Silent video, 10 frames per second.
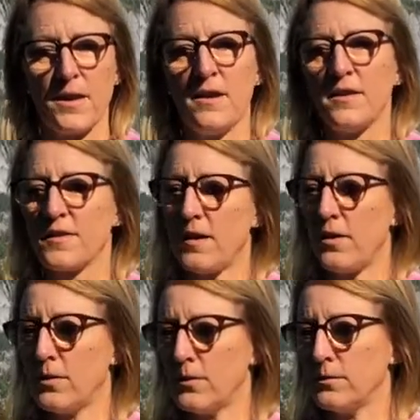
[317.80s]

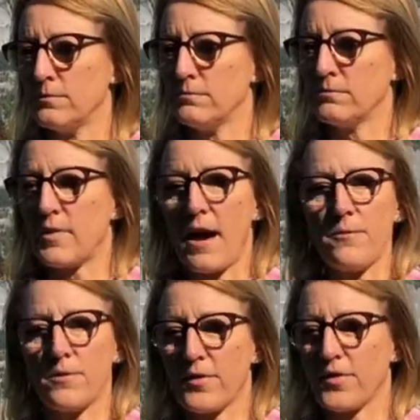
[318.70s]
So that
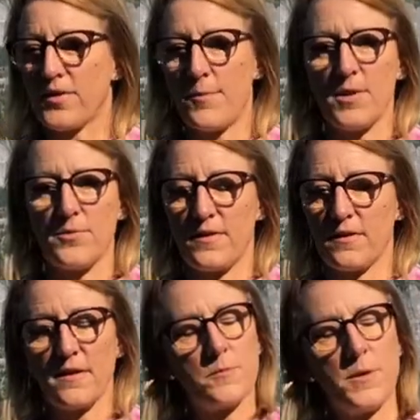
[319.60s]
were some of the
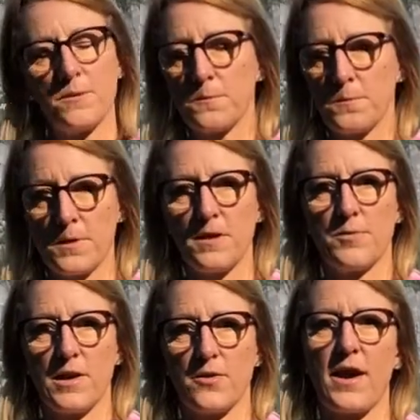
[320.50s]
reasons. It's been really,
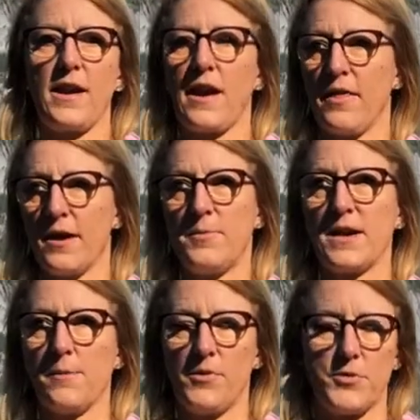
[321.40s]
really great. I like being
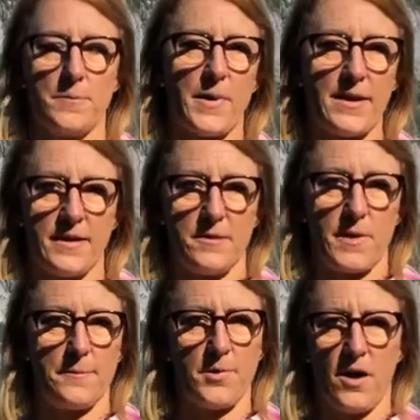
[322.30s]
able to embed it in
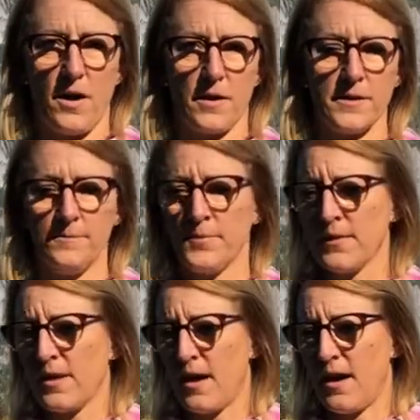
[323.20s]
my blog
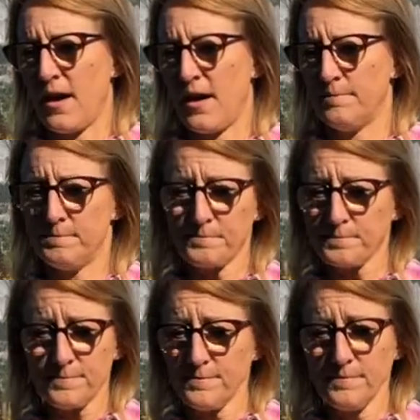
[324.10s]
um,
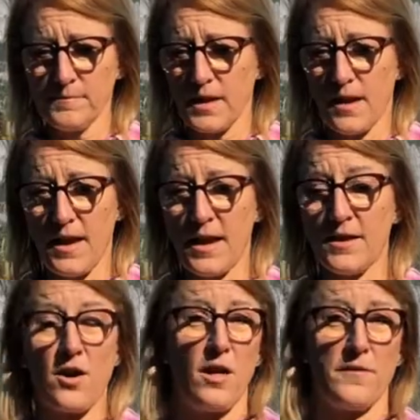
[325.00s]
and
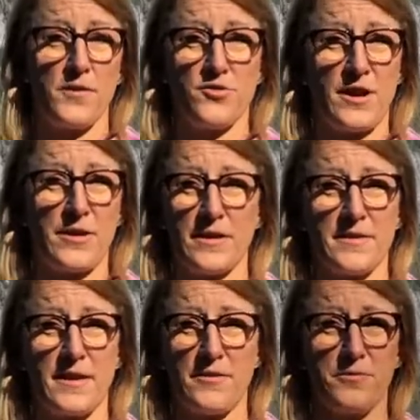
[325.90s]
all of the sharing
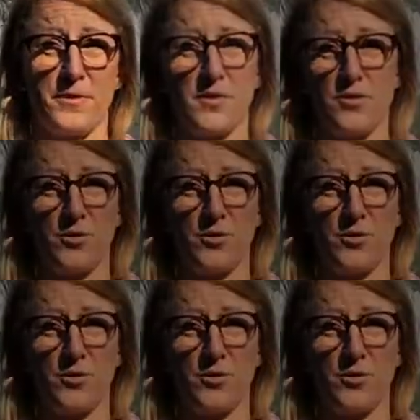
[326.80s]
stuff with social